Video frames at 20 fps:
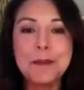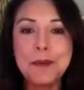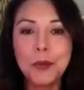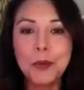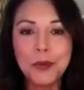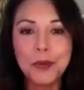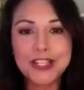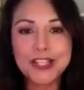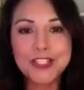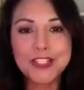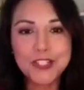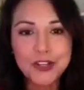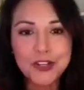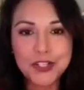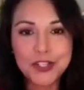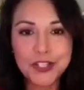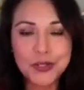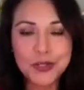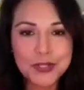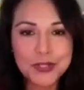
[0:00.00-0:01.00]
But when I
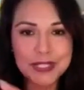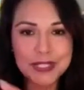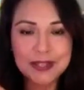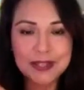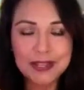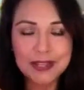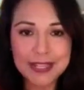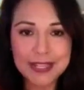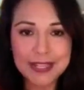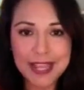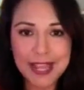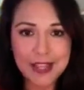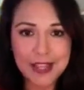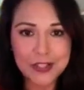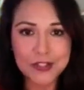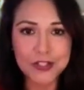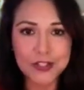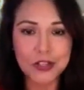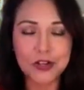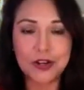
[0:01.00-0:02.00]
started using a
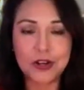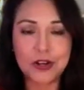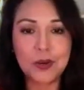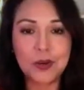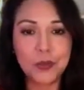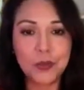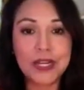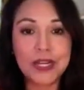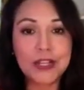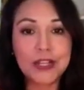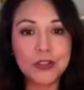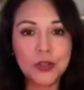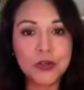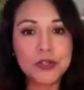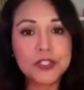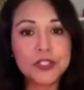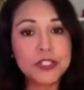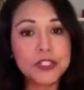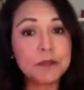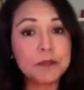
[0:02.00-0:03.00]
calendar and when I
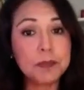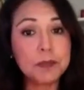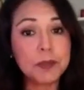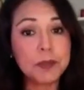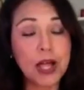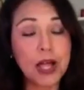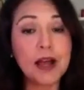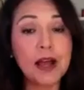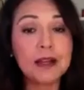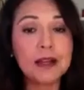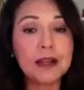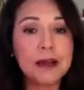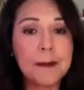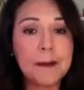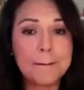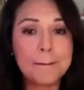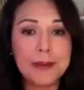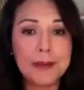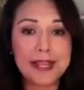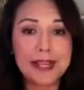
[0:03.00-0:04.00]
learned to block
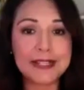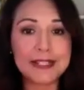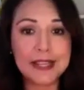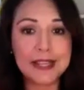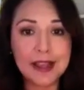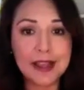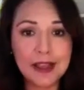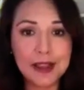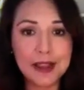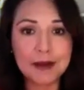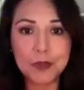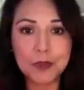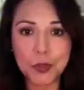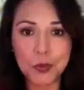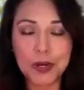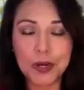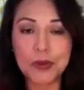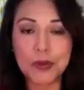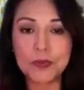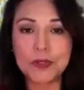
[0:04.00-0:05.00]
my time
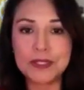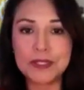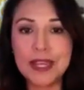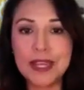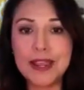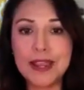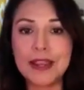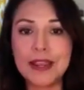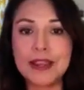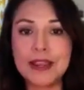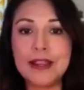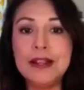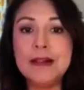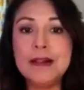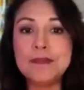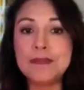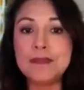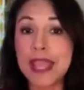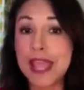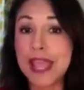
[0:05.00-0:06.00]
throughout the day
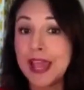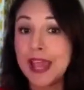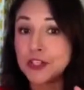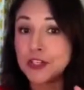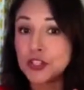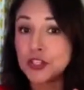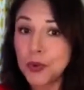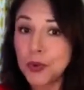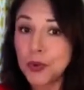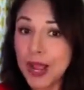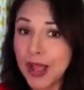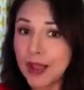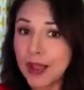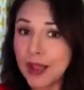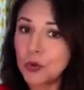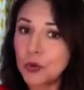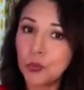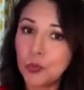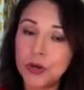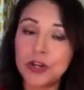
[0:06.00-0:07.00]
and
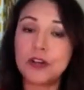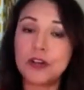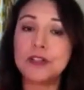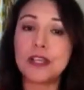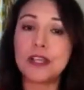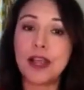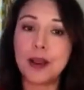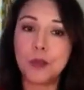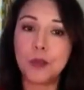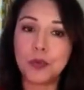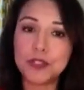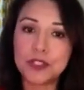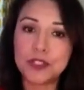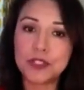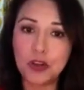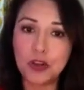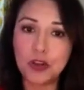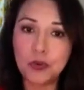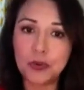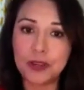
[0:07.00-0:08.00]
track where time was
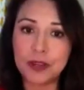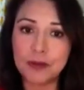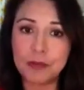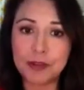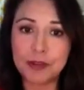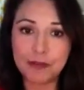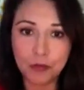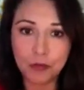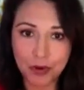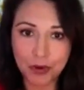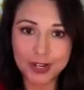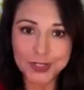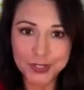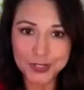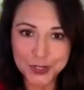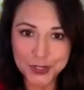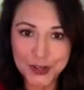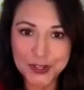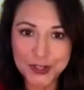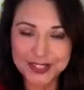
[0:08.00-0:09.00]
going before I
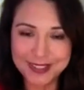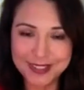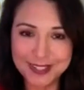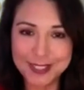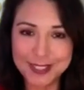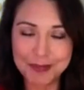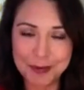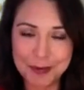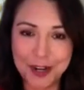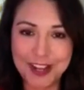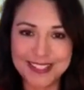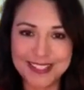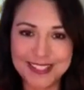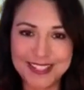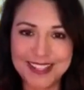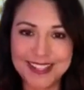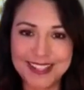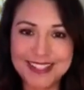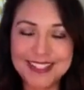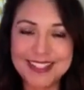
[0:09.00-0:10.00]
started this
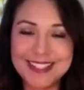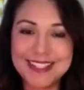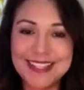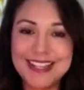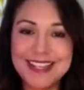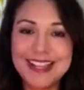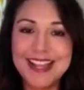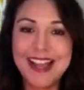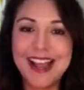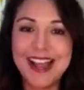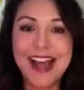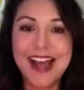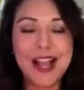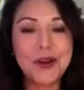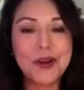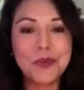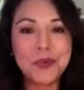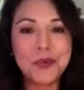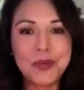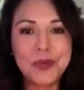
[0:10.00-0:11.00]
process,
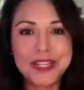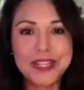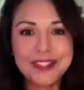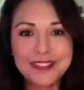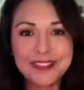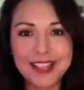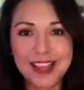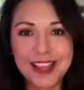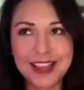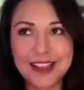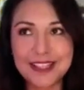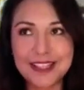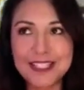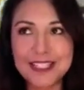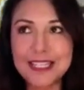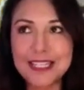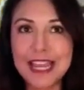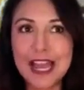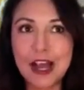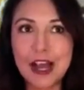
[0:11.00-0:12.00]
I
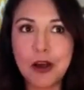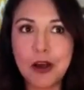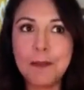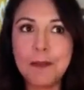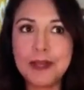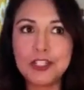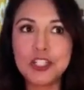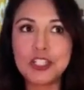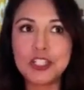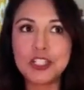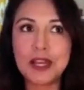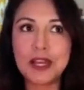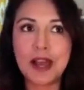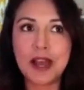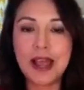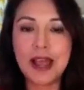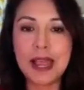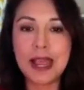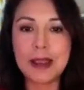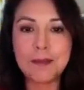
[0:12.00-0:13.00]
realized how much
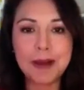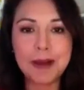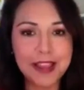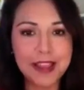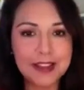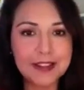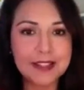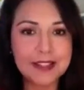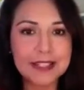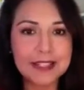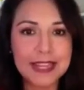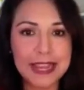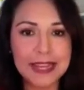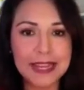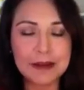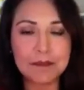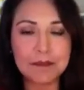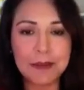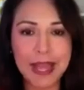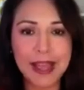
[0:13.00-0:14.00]
time I could
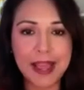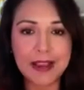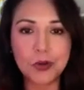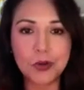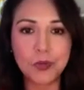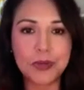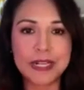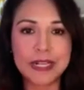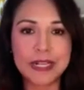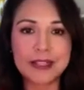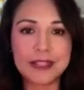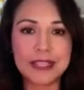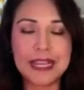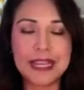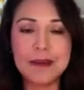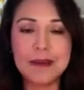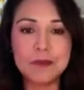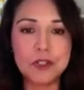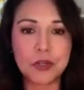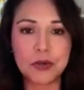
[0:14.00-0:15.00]
gain back and
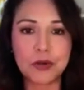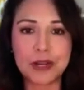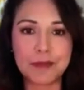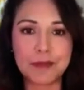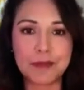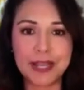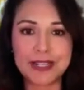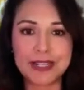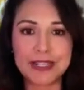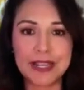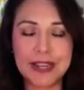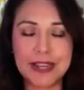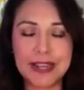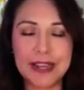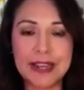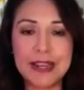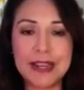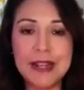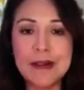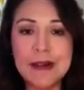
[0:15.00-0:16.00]
reclaim during my
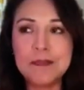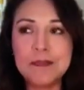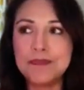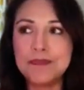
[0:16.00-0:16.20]
day.